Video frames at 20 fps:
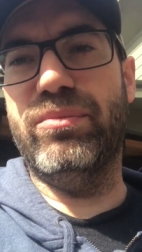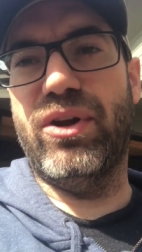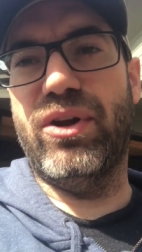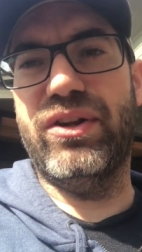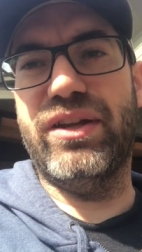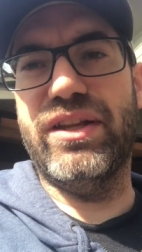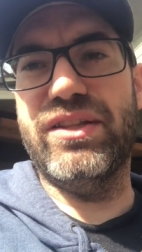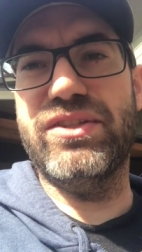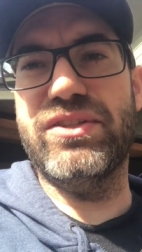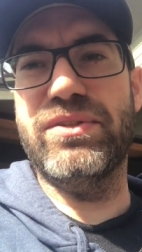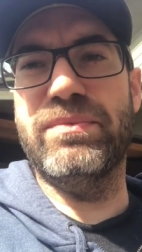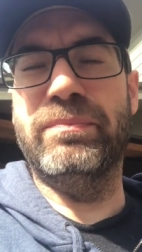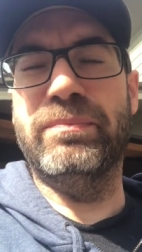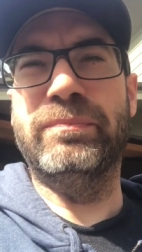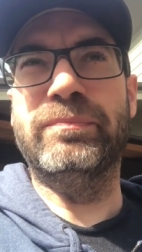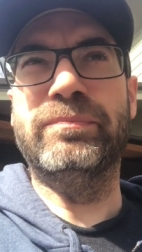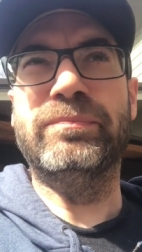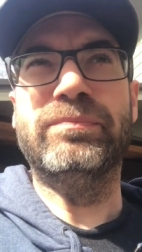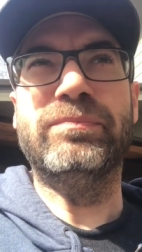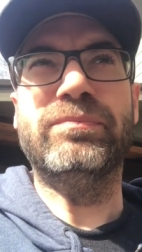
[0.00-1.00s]
markets.
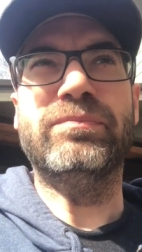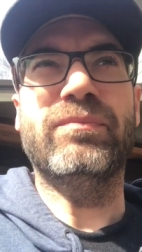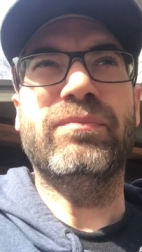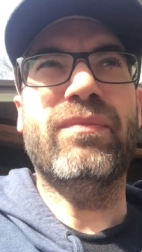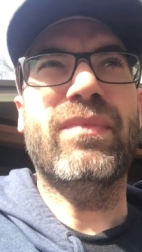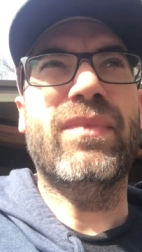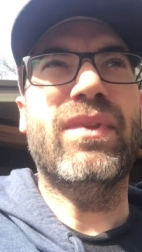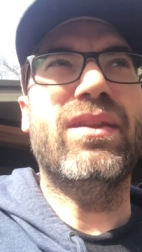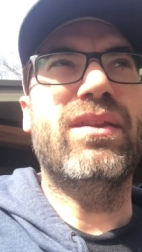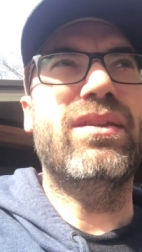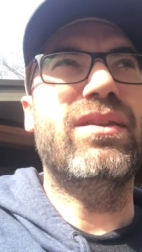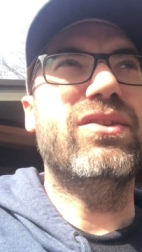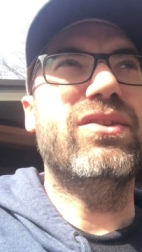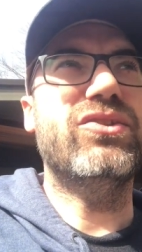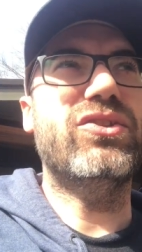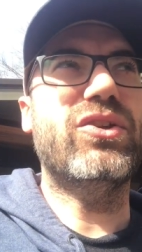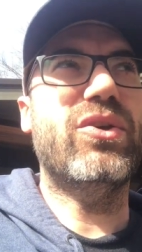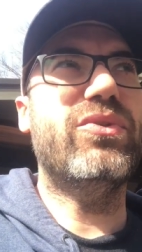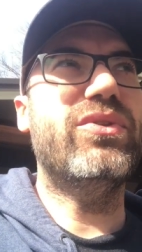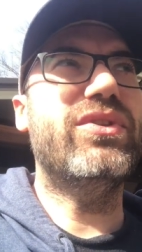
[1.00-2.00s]

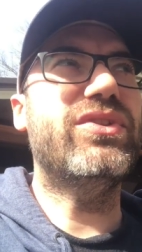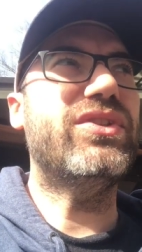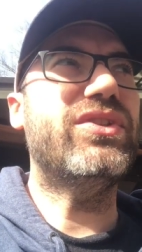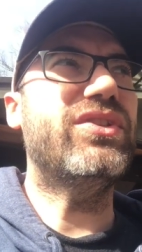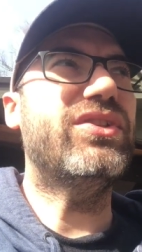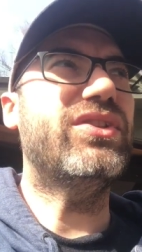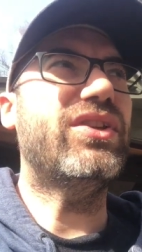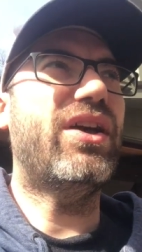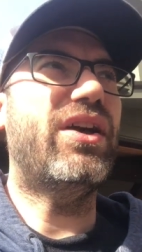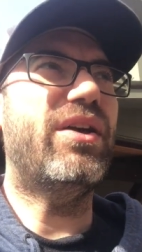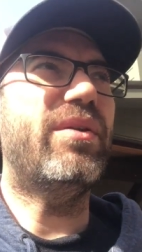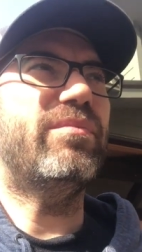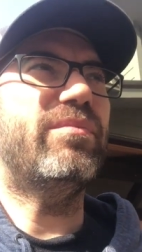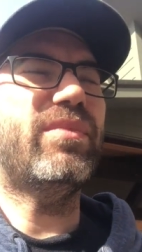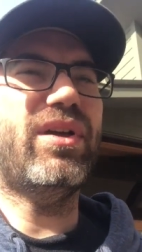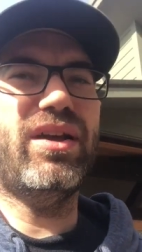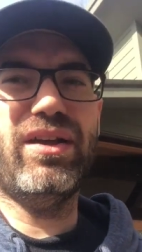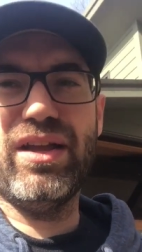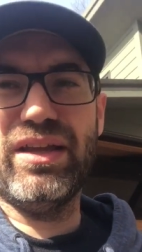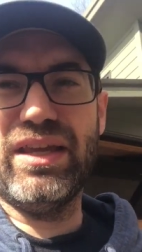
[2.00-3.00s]
So this is um,
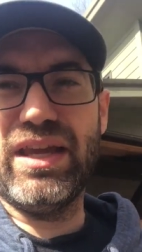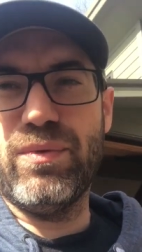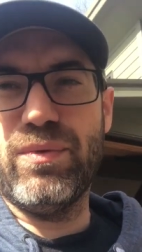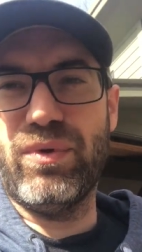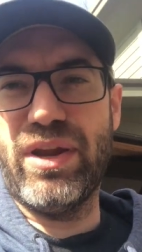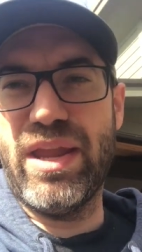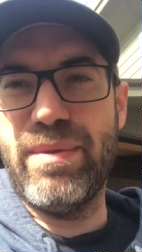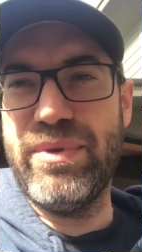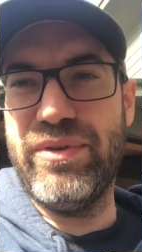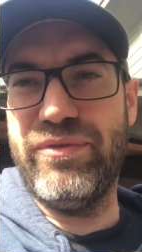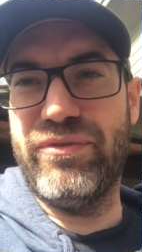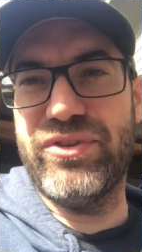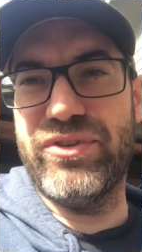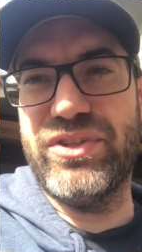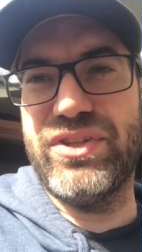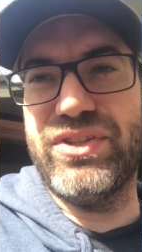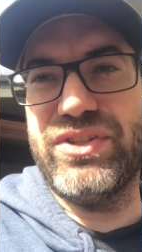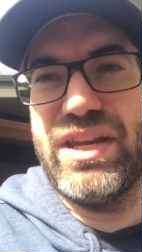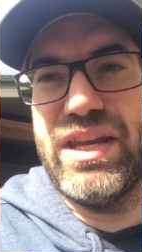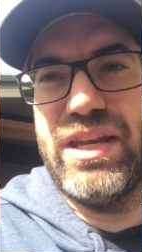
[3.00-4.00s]
again, we're aiming for
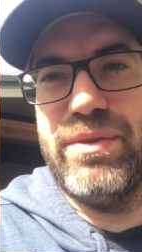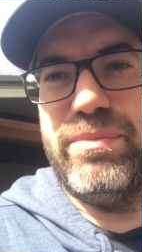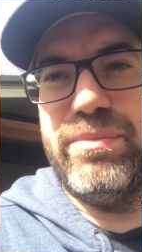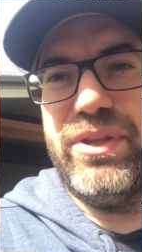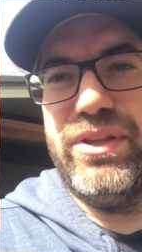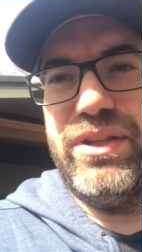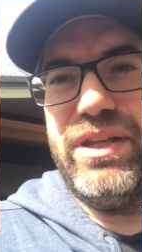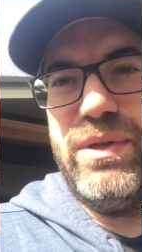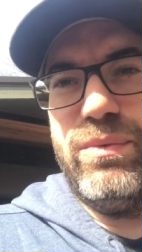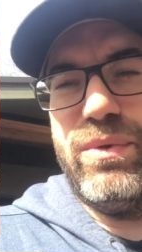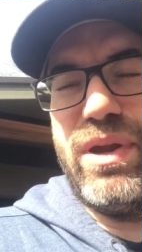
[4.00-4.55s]
sustainability.